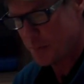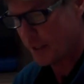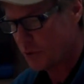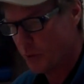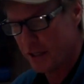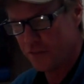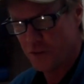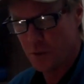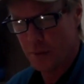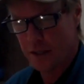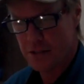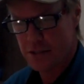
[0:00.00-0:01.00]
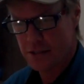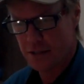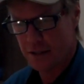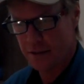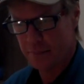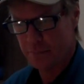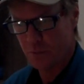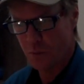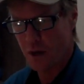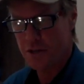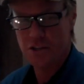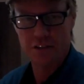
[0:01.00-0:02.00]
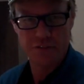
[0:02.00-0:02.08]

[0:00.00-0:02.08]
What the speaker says: quite a few months watching the